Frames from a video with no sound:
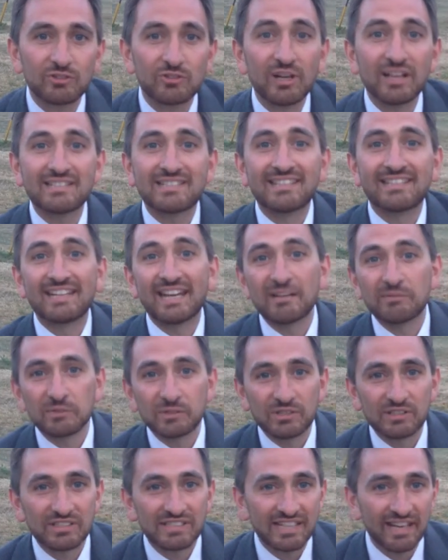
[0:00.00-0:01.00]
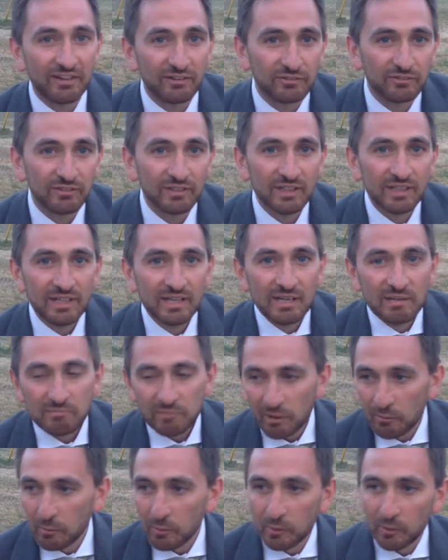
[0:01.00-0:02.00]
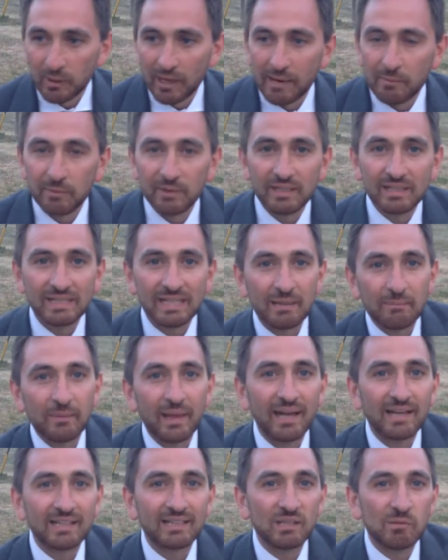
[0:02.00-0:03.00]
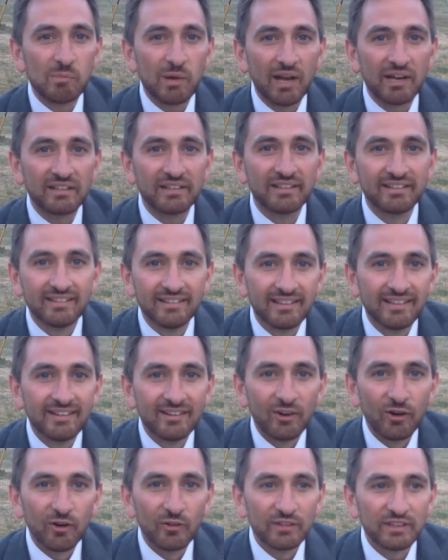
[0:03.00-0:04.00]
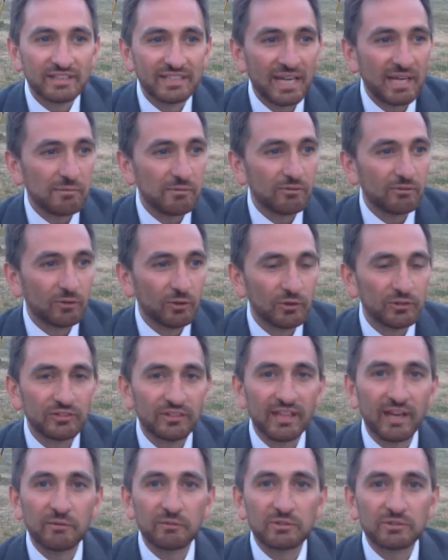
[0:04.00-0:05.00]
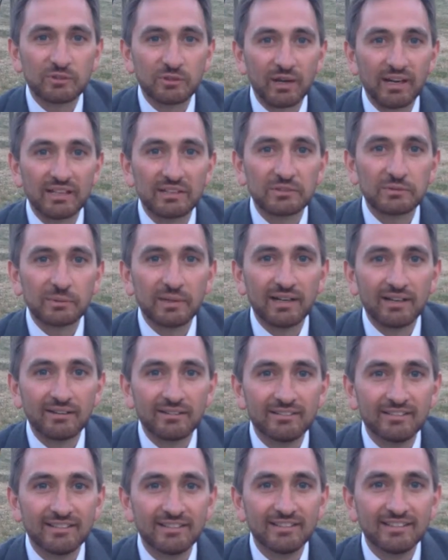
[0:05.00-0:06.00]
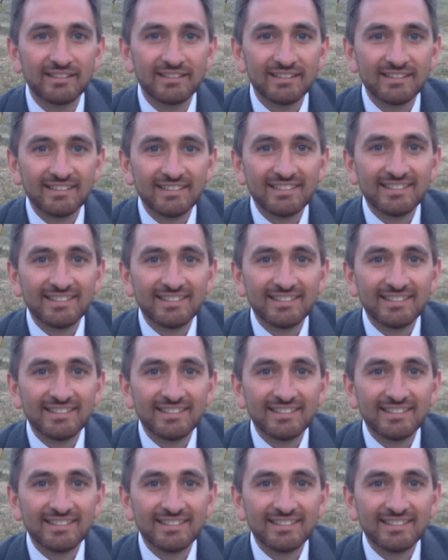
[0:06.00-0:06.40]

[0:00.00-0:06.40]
dress the tables herself, but we were able to nip that in the bud on the day before, so that was great as well.